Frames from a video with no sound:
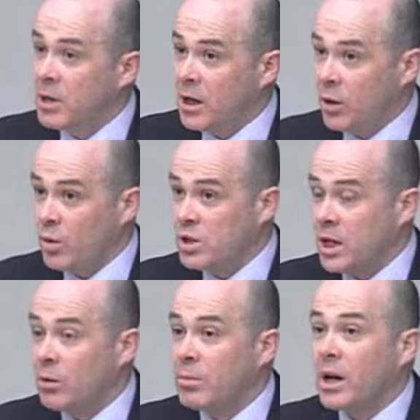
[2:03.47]
being closed
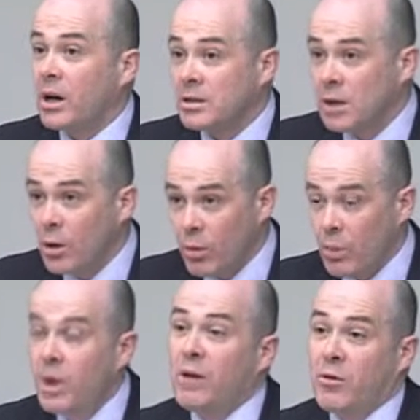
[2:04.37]
down, because
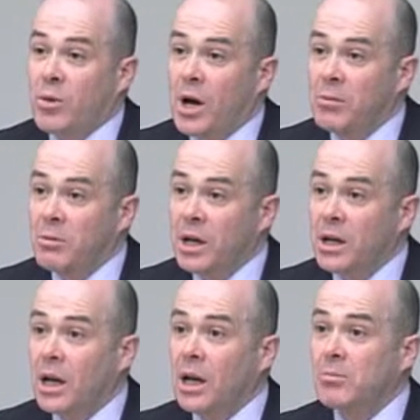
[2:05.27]
we will have a problem
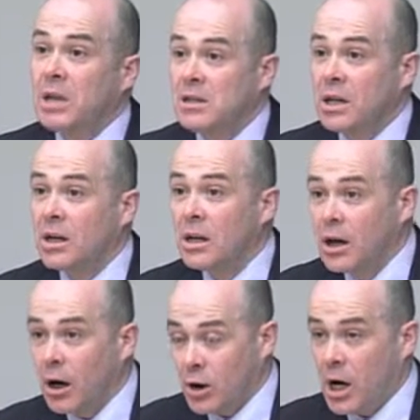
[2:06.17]
then in meeting
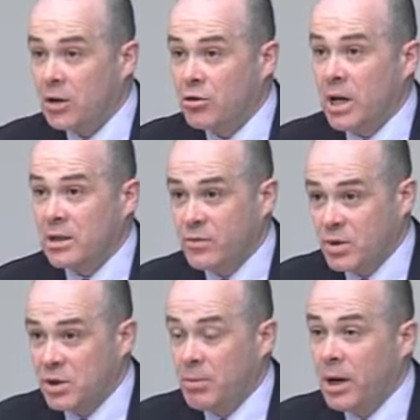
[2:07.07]
our contracts
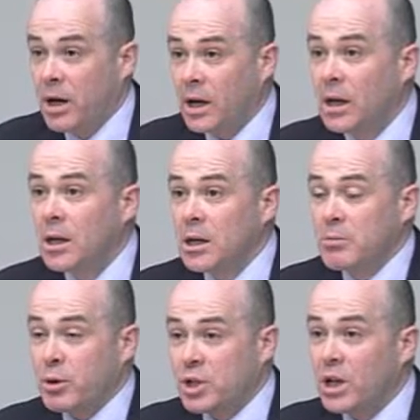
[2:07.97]
for supply,
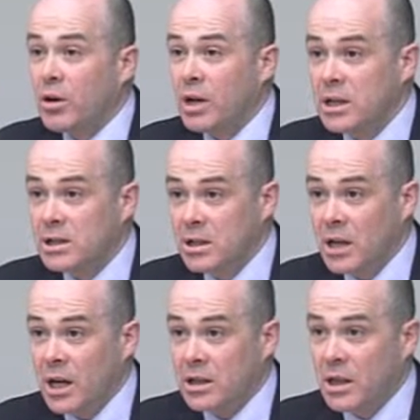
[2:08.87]
particularly into
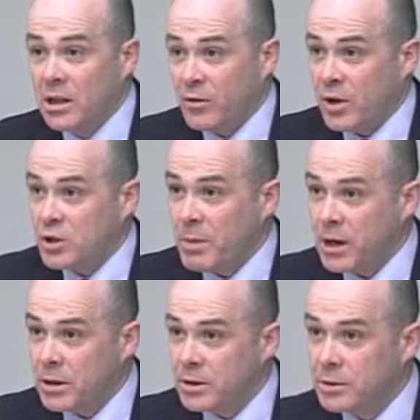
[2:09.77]
the French
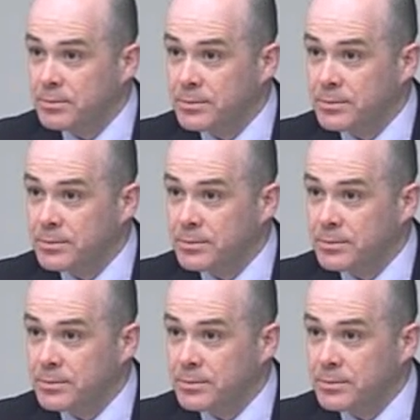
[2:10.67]
market.